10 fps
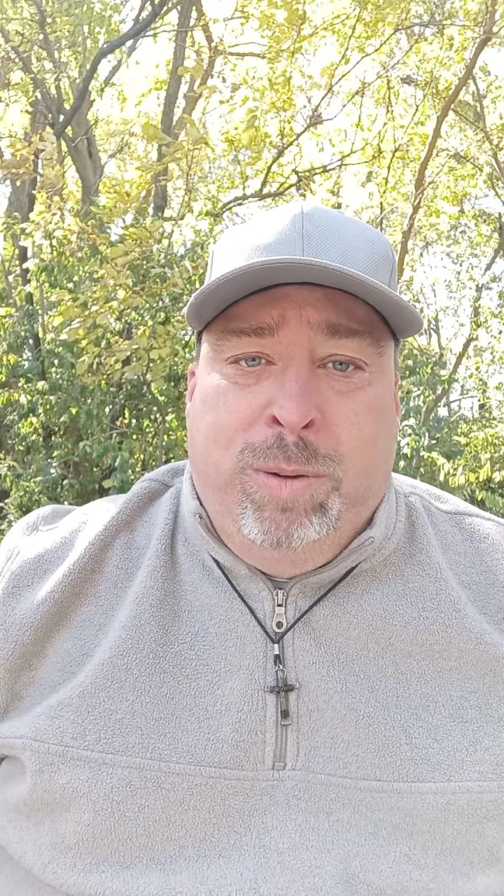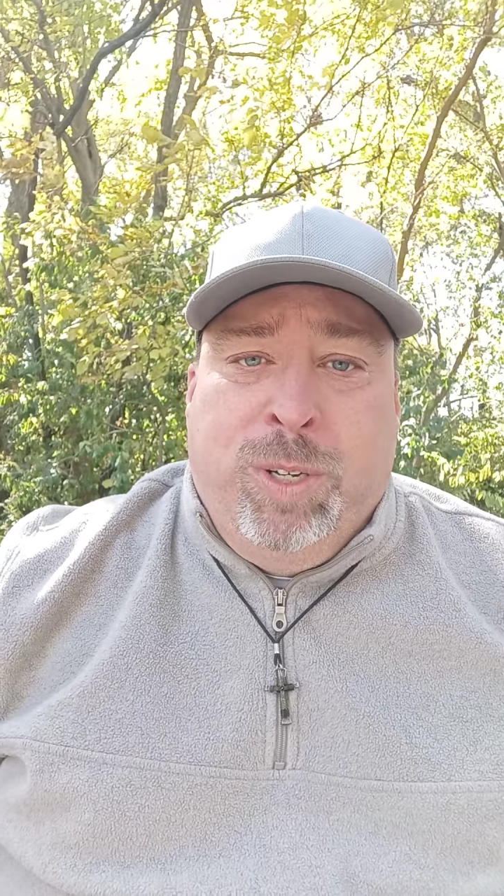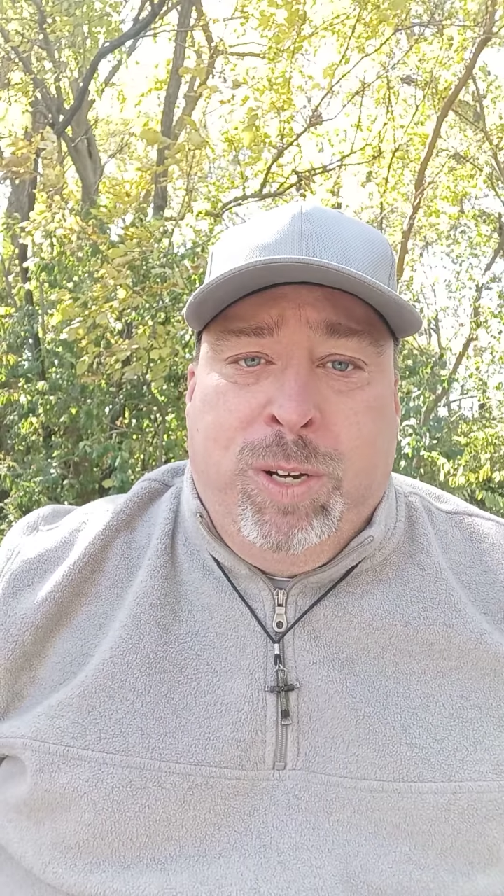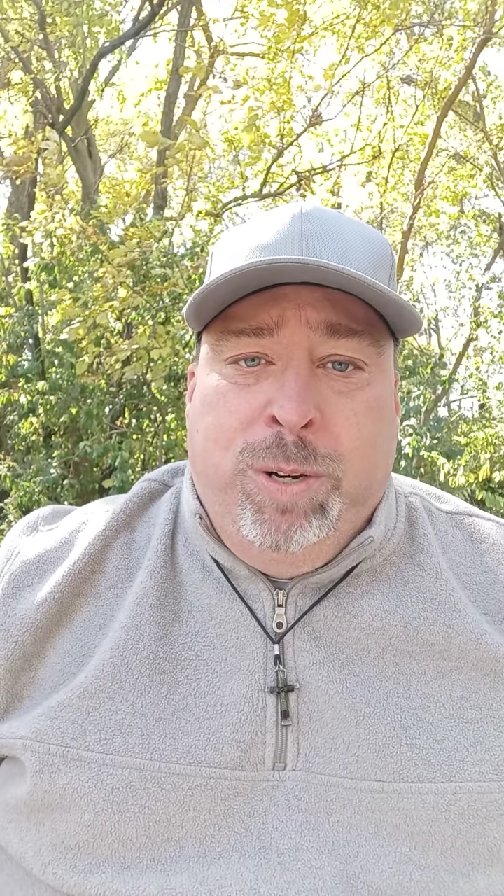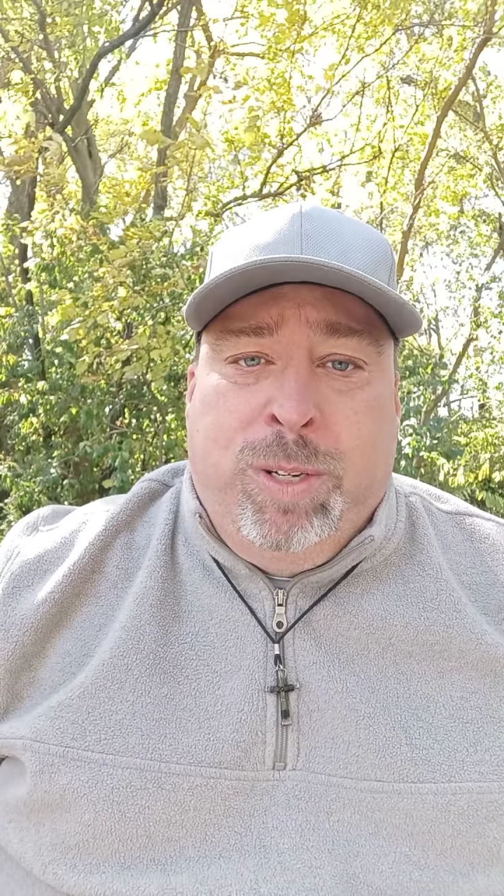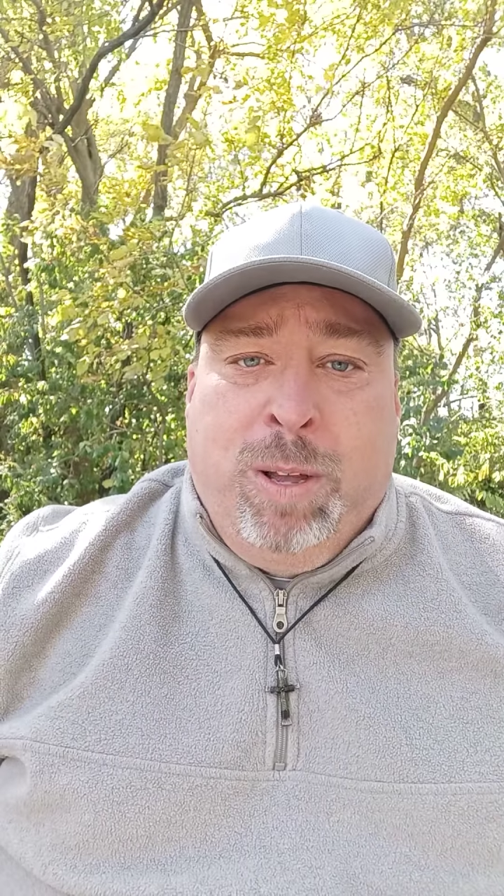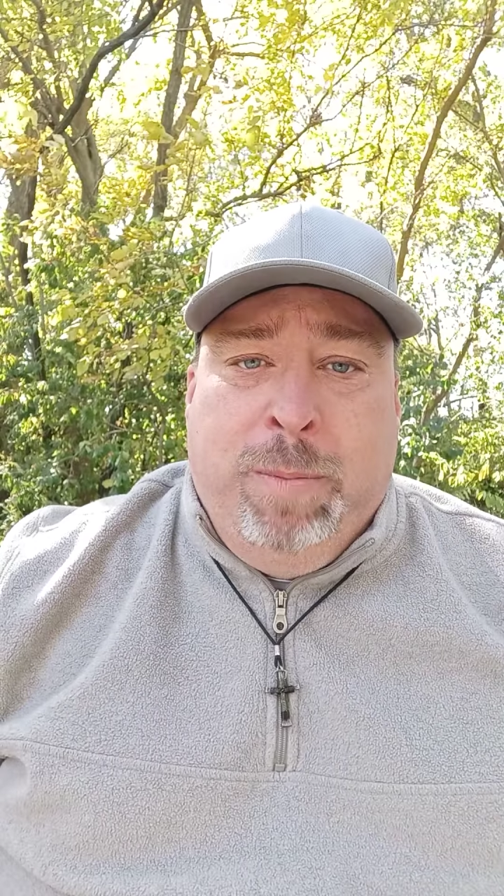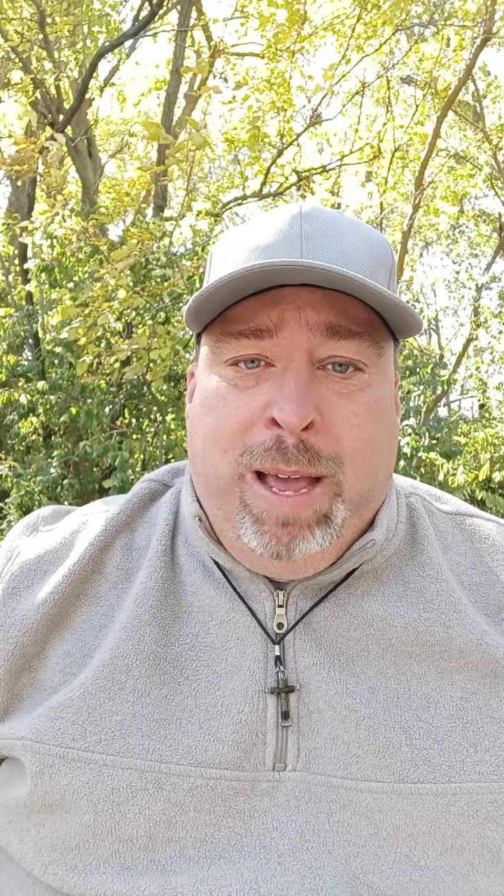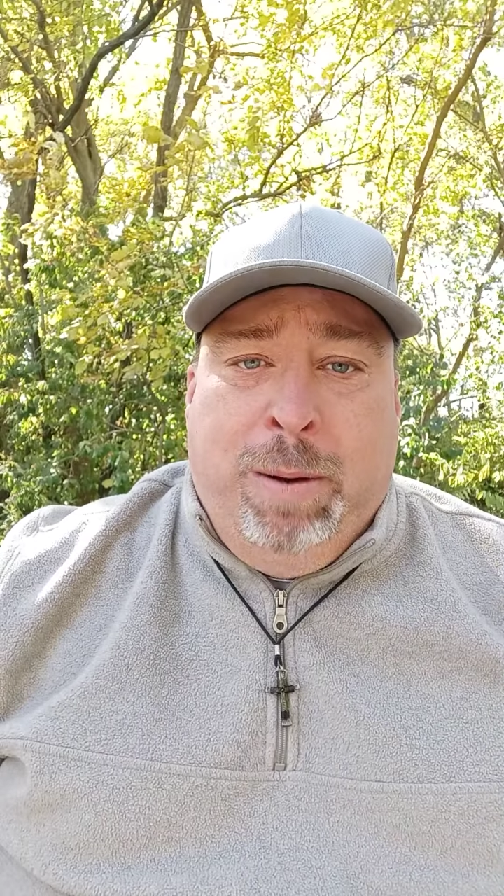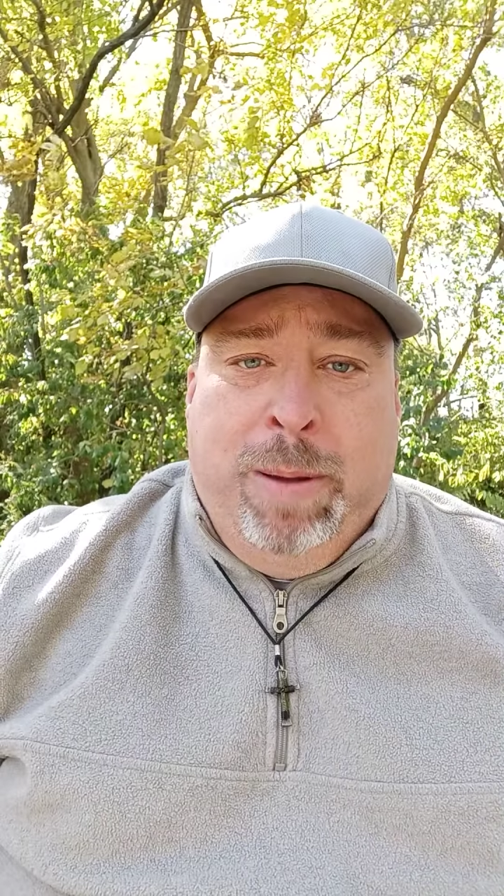there was news
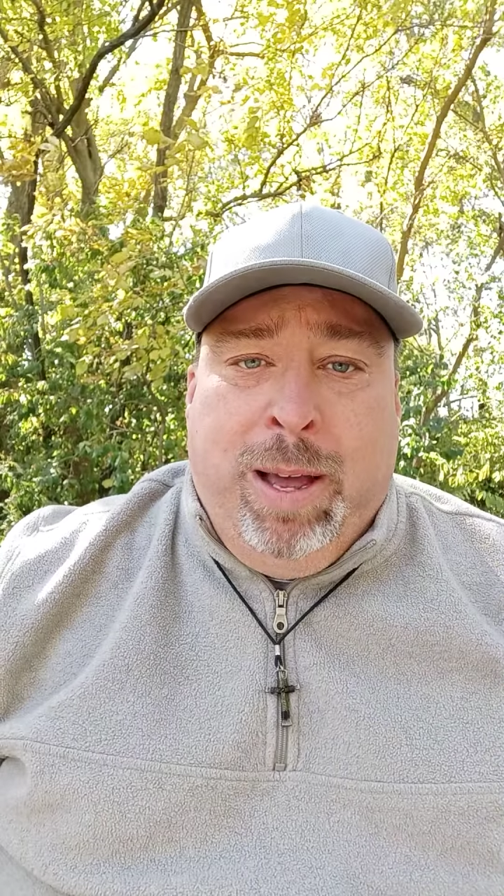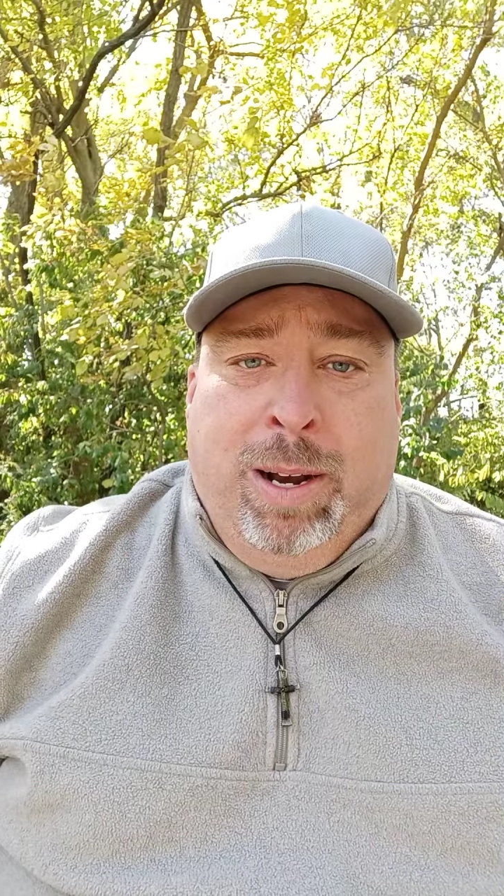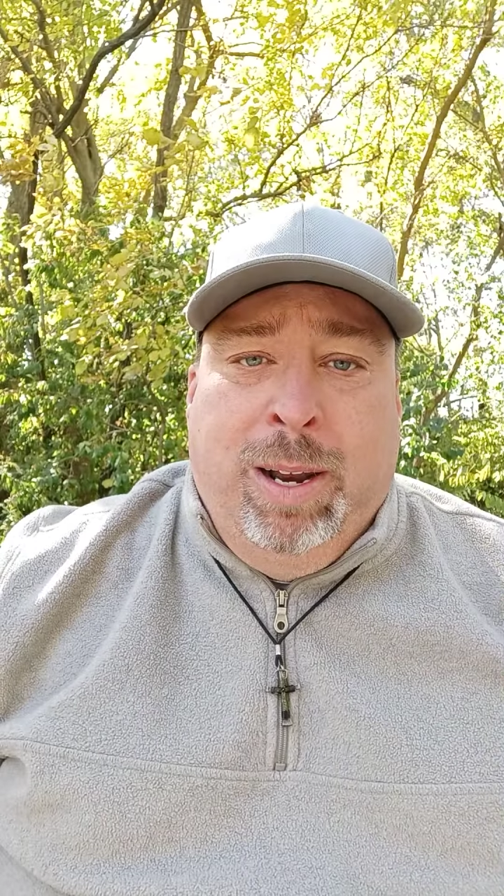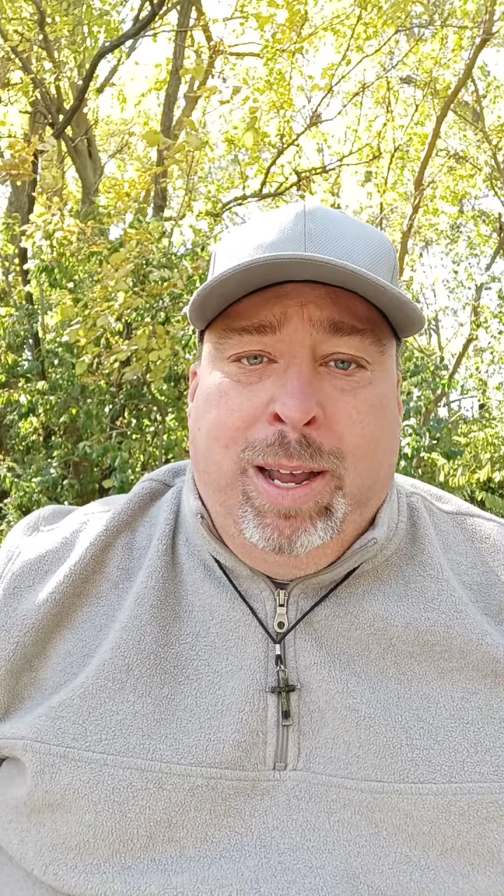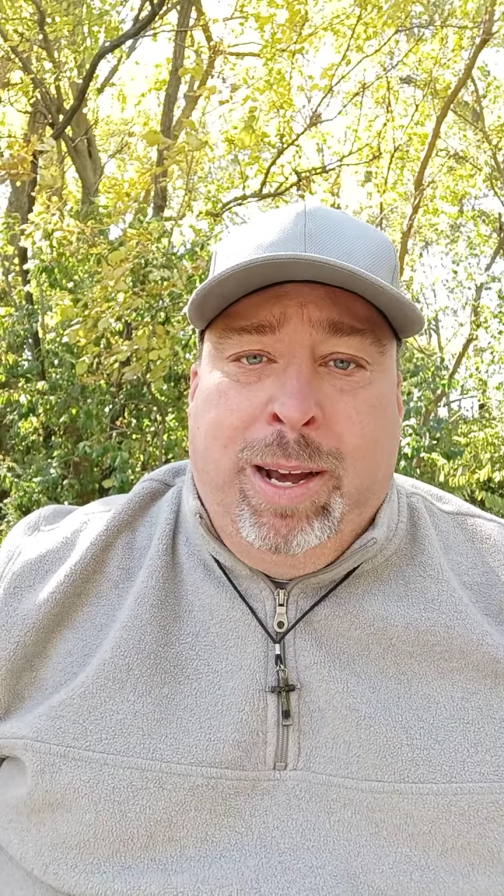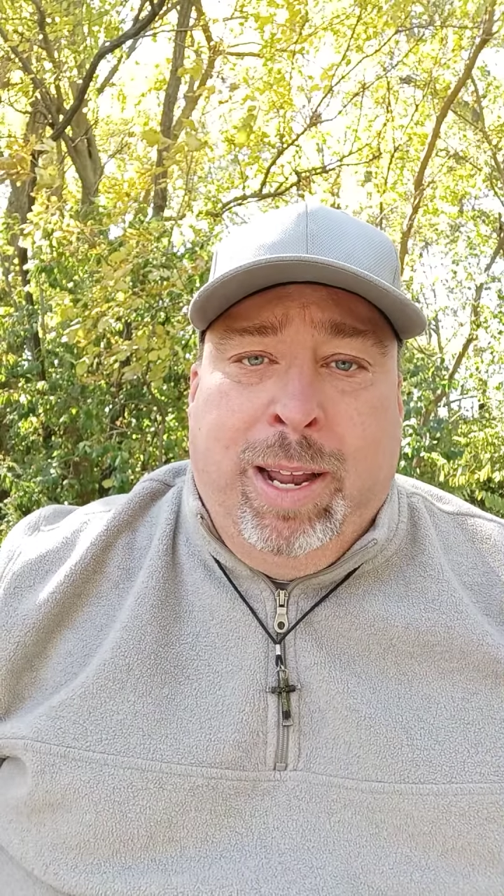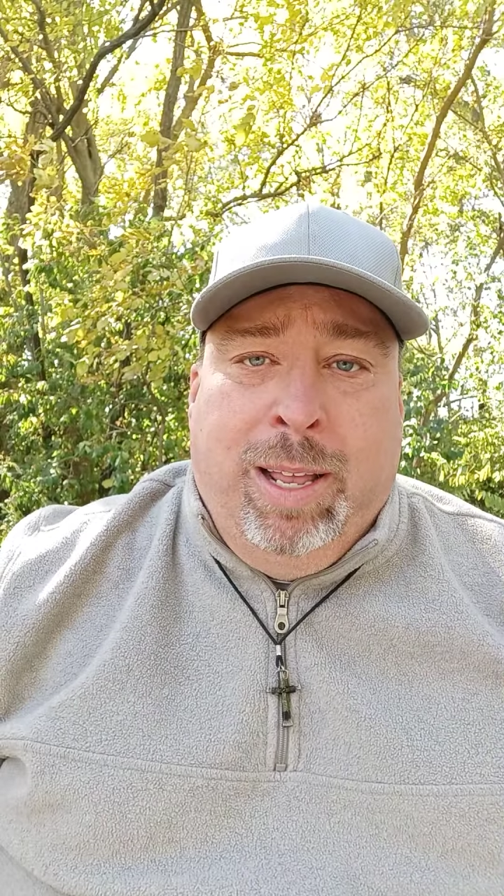come out about a lady.